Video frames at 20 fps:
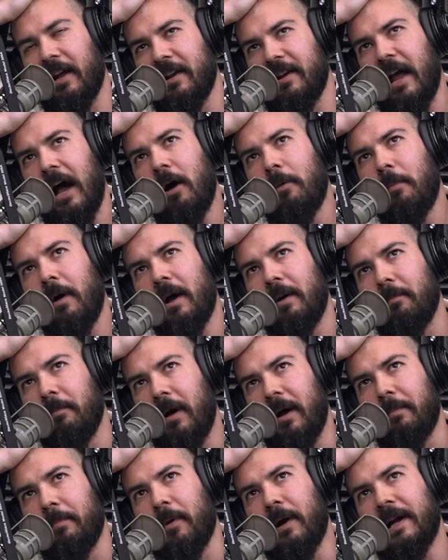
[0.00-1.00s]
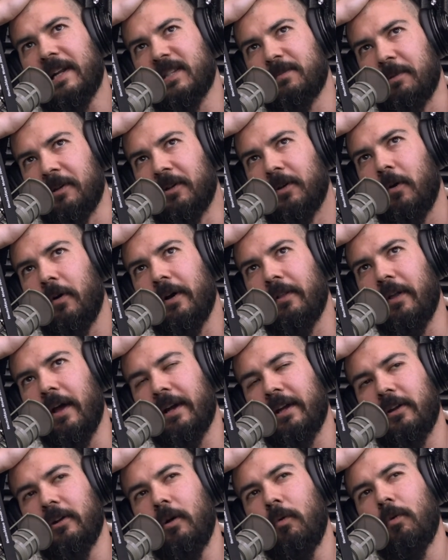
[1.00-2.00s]
And now my, my brain's been going
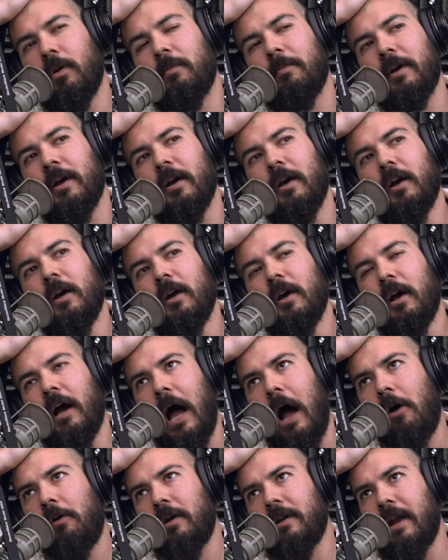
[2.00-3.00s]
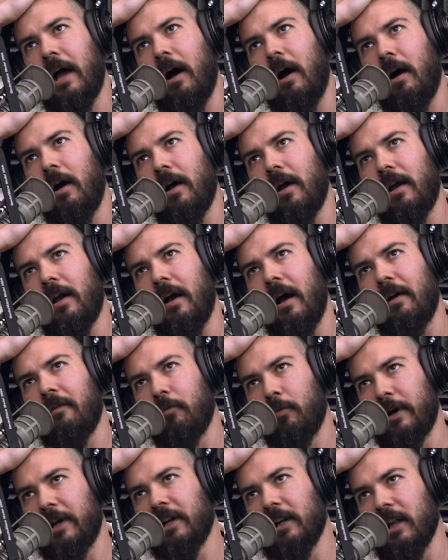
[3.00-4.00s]
like, you know, what am I, how, now I
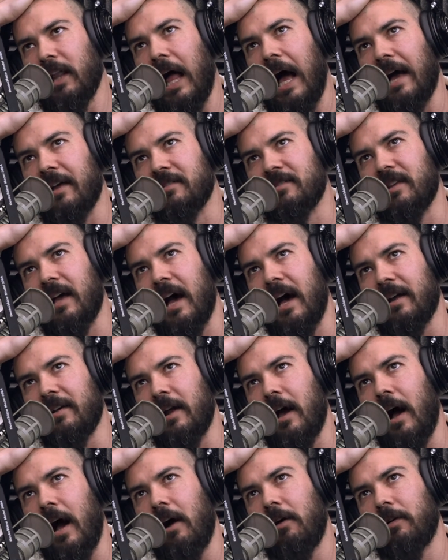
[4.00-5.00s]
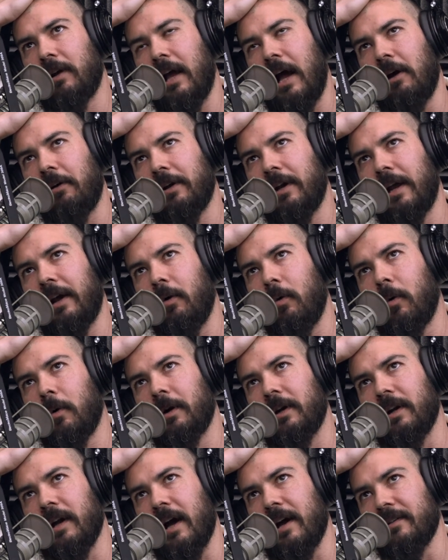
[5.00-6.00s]
realize that, now how, how can I
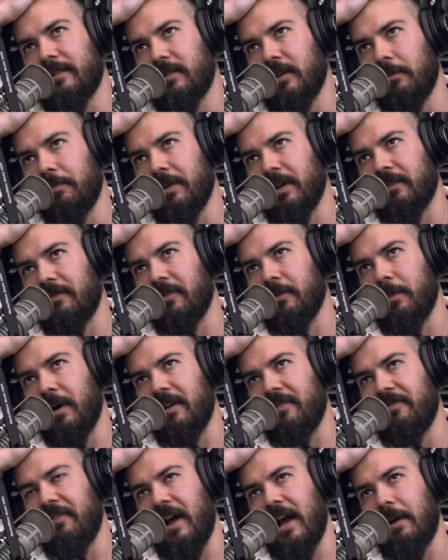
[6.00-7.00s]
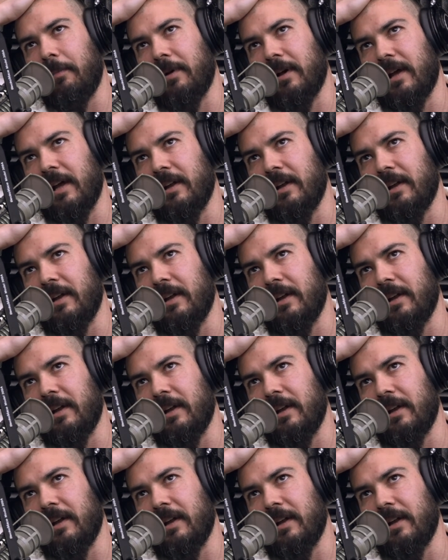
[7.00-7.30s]
organize something for my family?